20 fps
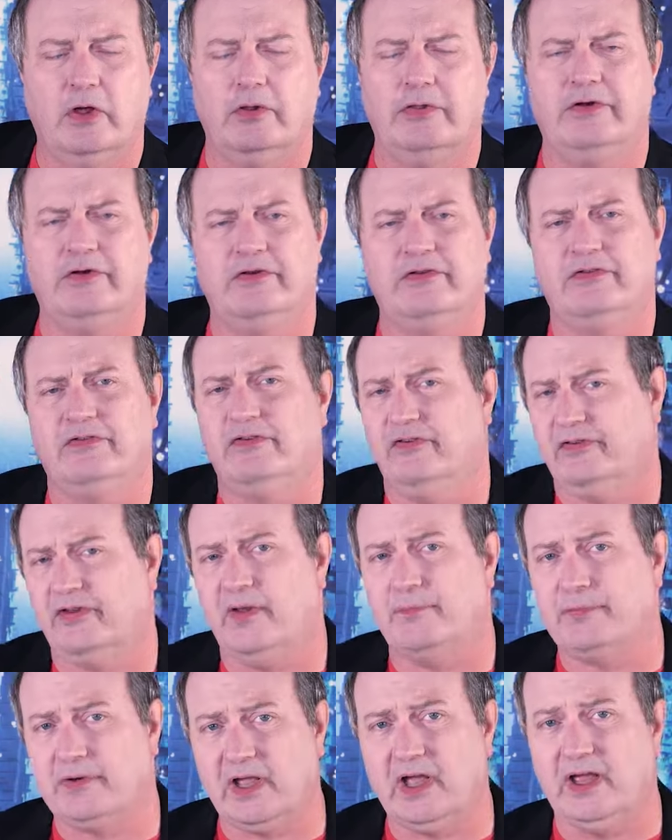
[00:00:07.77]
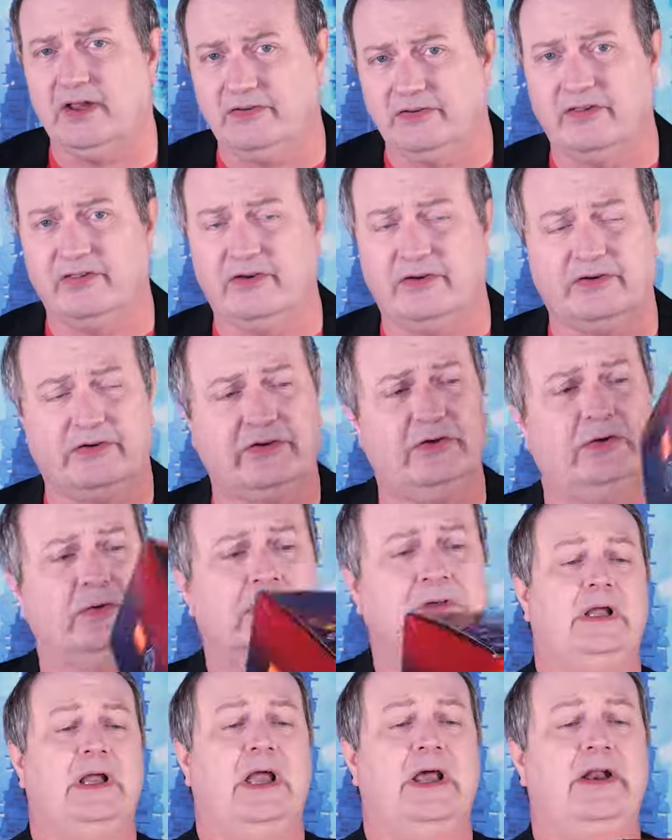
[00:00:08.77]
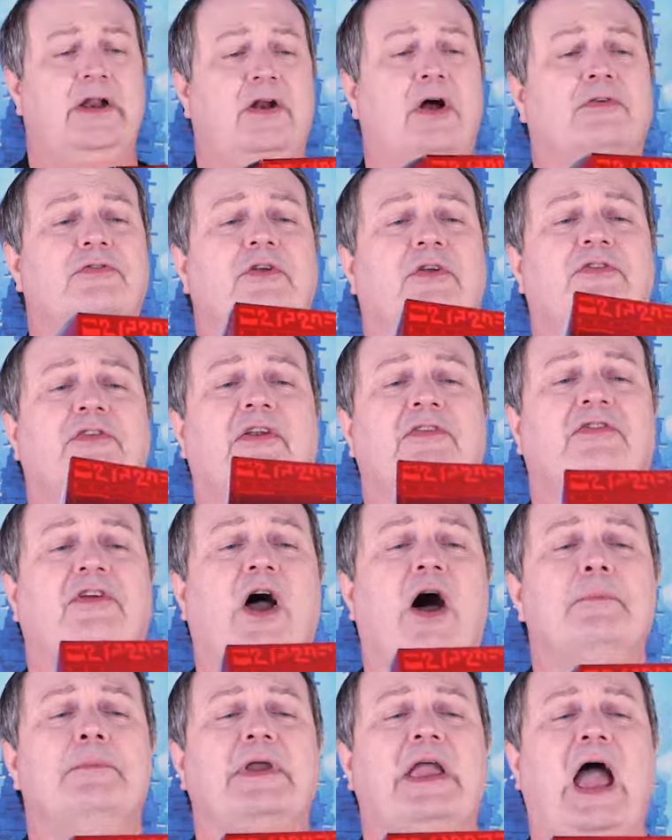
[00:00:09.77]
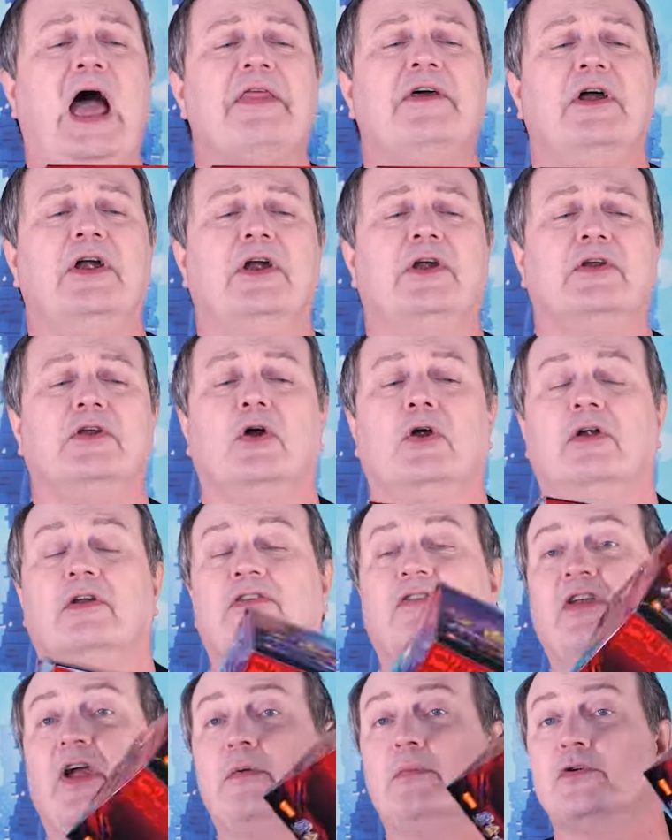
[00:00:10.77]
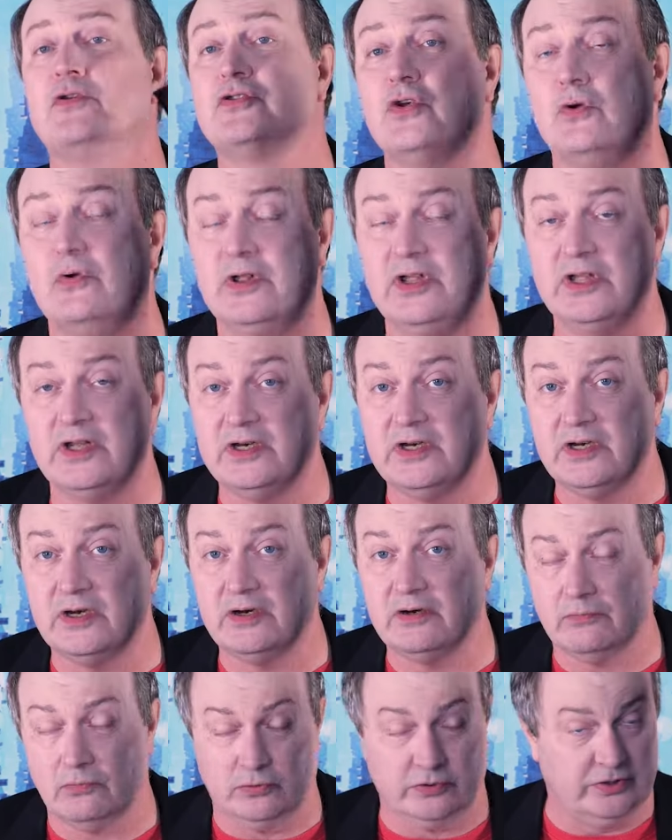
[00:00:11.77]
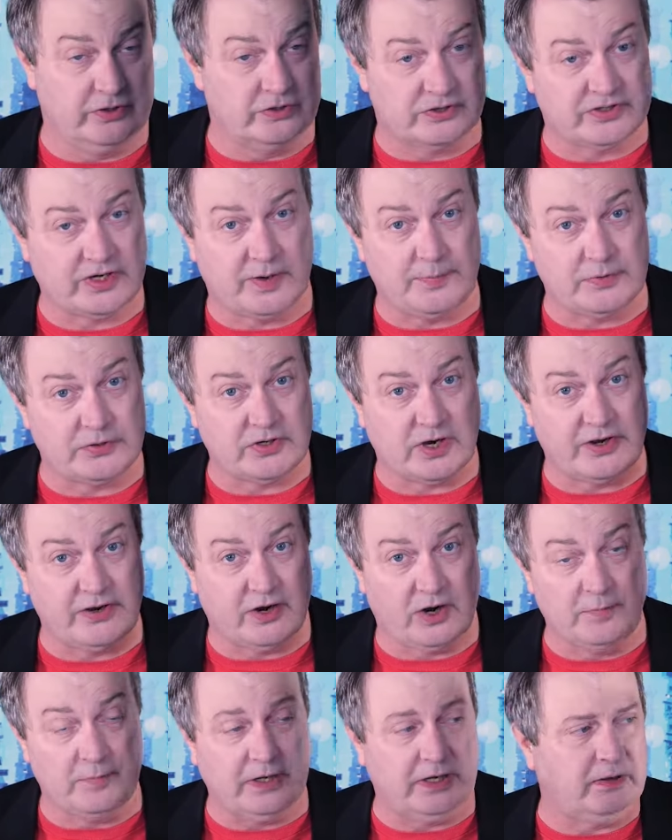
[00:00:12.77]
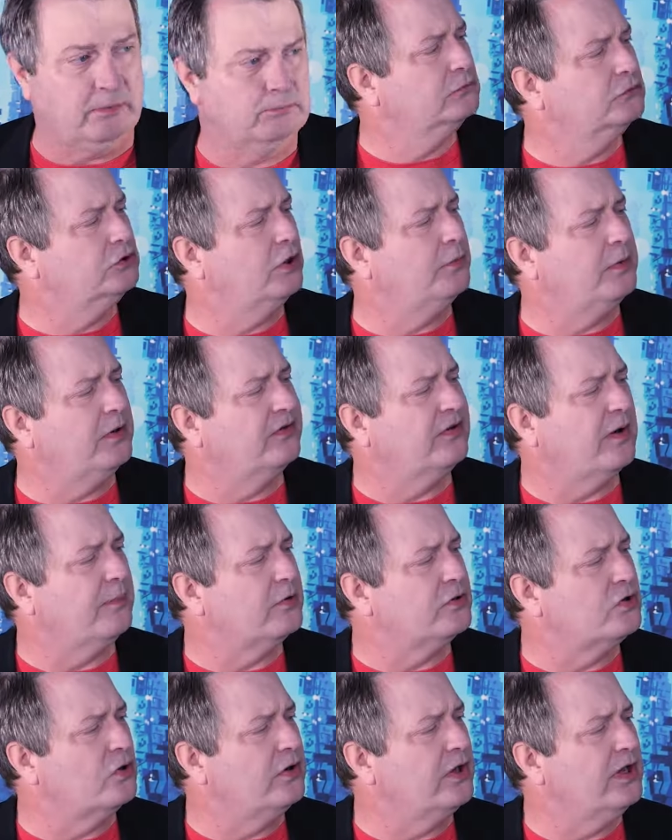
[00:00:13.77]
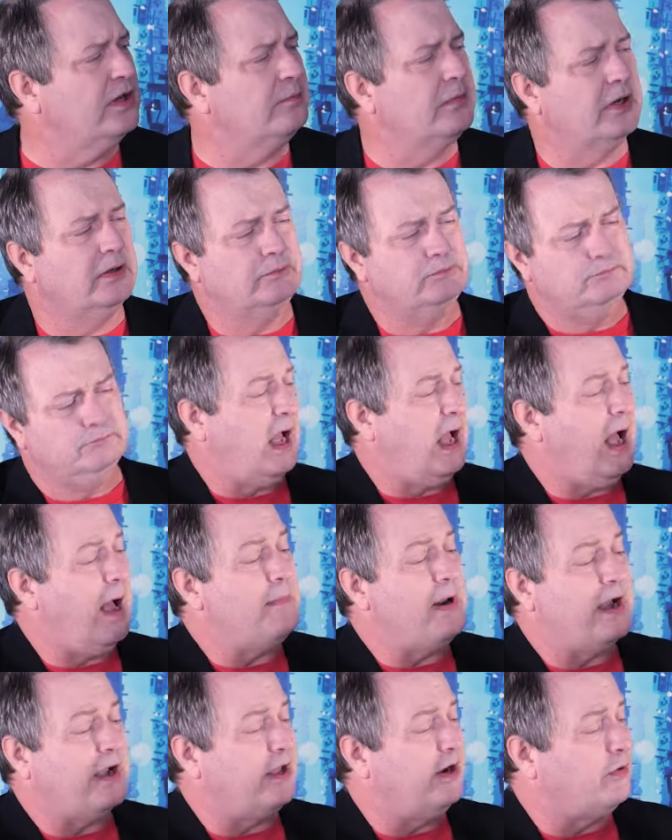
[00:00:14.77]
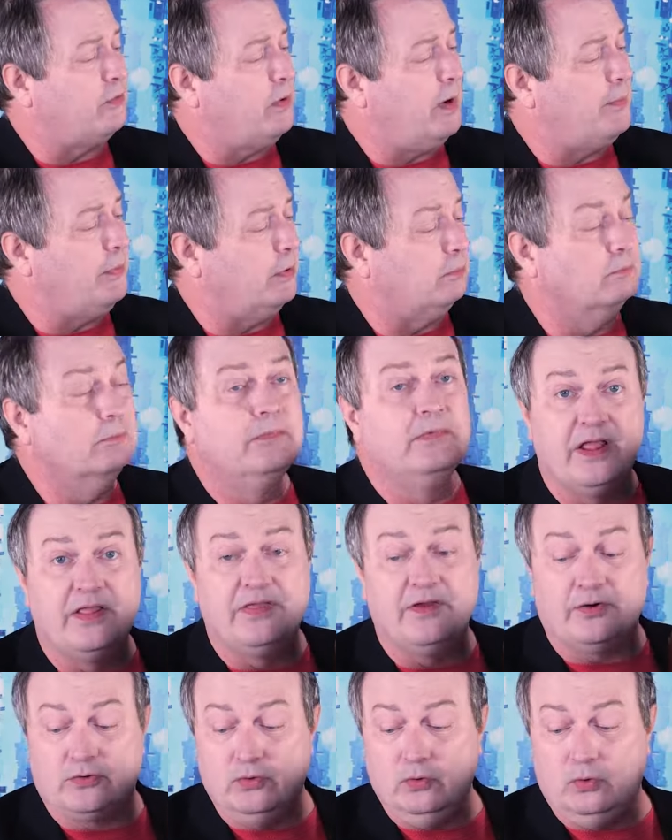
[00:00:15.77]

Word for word: though there's Decepticons in there too. And it also says, come gather your Cybertronian, or your Cybertron army. Should have been Cybertronian, but I'm not gonna quibble. They're